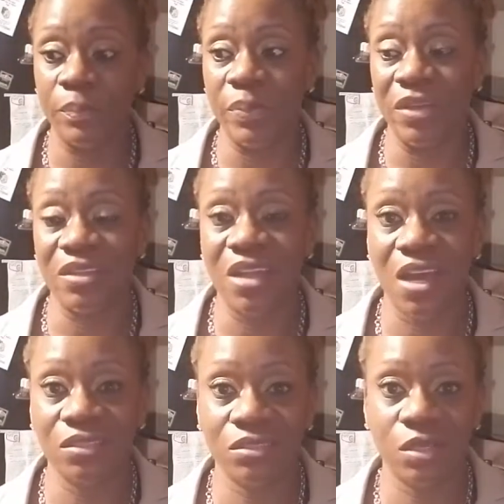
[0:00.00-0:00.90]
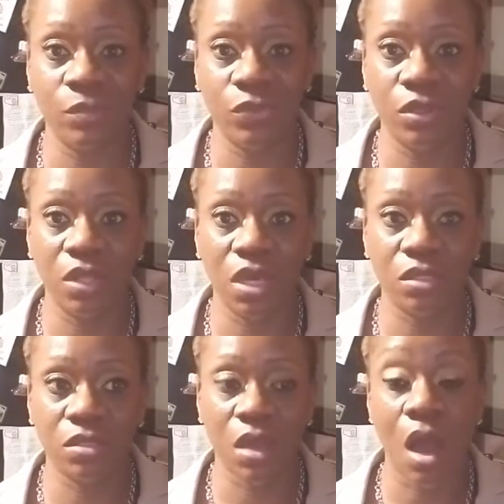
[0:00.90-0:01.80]
but not something
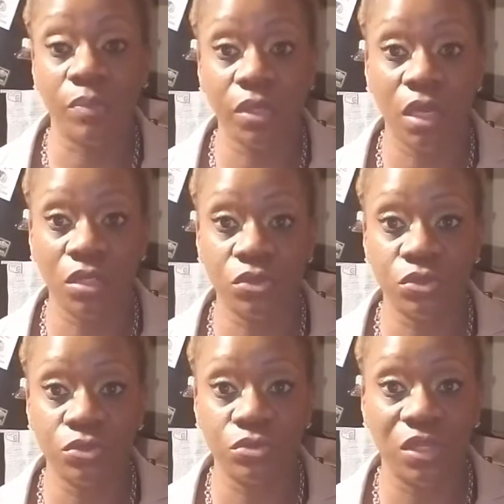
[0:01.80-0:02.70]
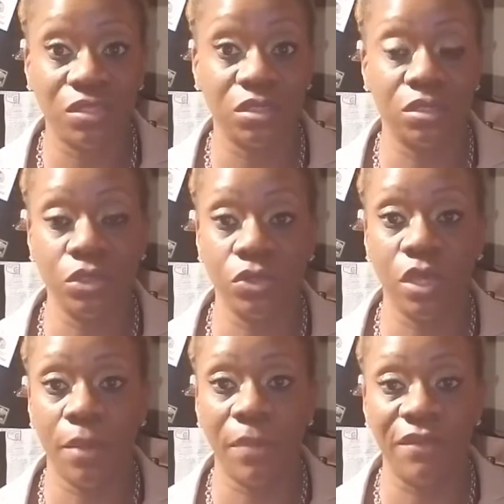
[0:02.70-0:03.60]
that's complicated to do, and still
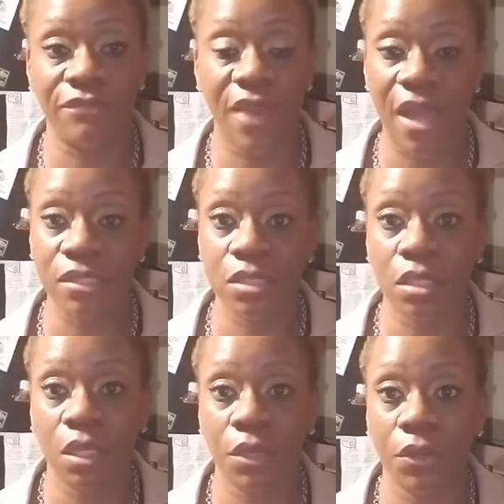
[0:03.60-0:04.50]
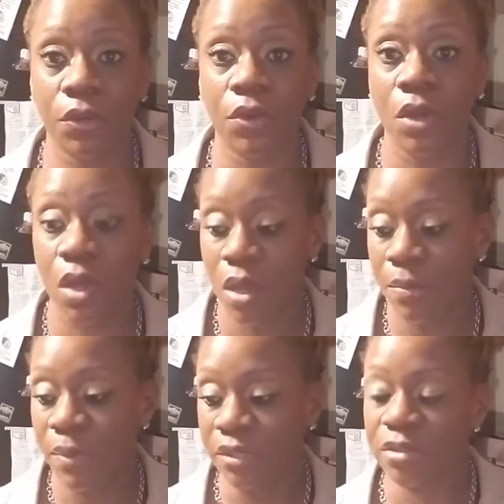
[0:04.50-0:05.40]
get my fats in there,
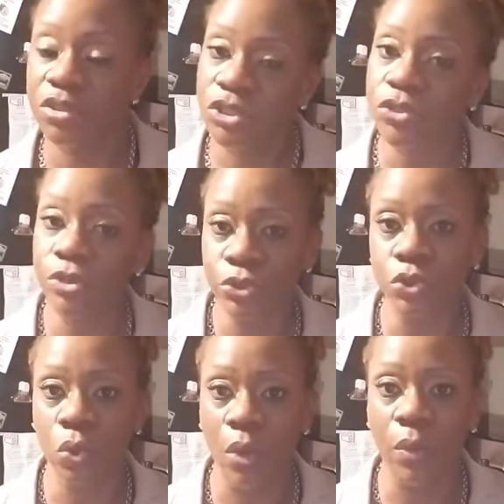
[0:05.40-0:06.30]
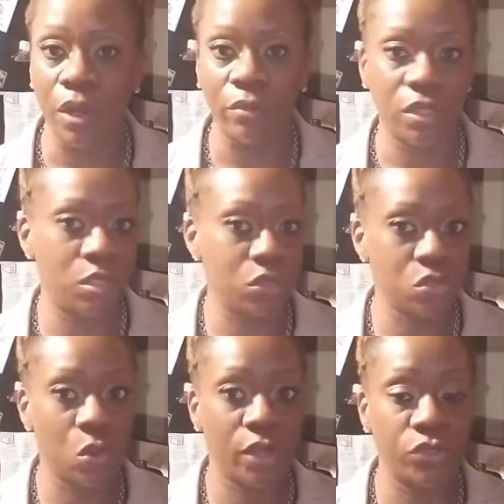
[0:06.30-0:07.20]
but still enjoy what I'm eating.
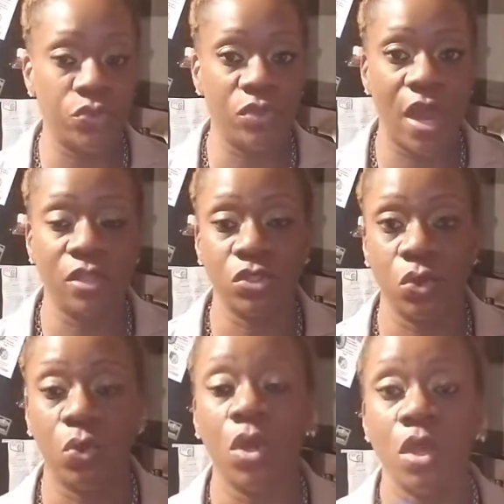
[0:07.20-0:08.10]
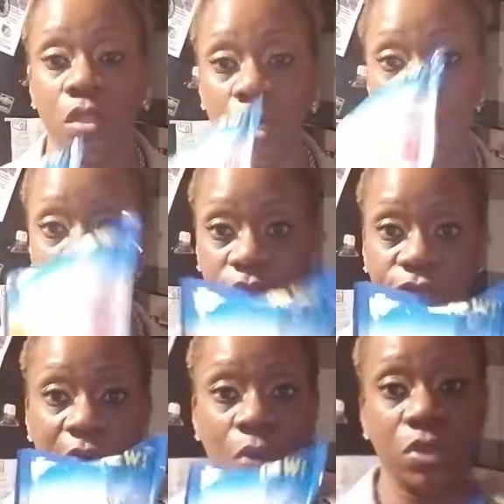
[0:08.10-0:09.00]
So I do that. So the
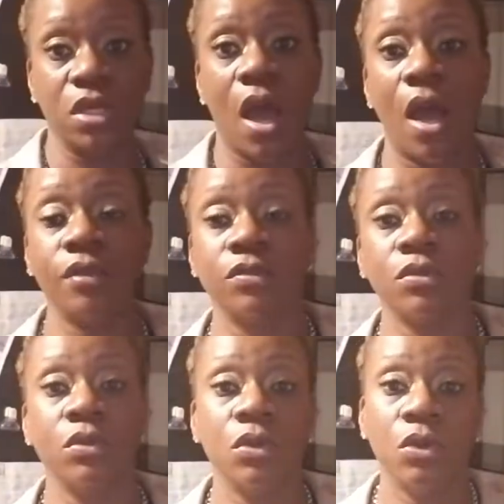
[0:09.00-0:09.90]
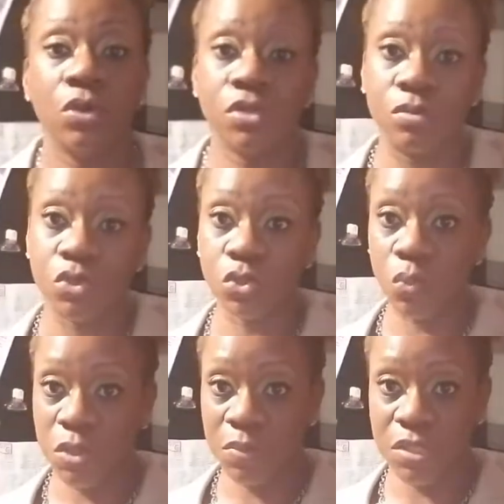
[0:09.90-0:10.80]
cauliflower tots, some
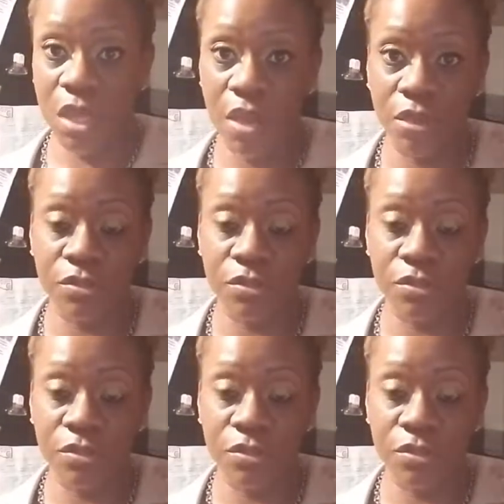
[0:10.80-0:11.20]
sweet potato,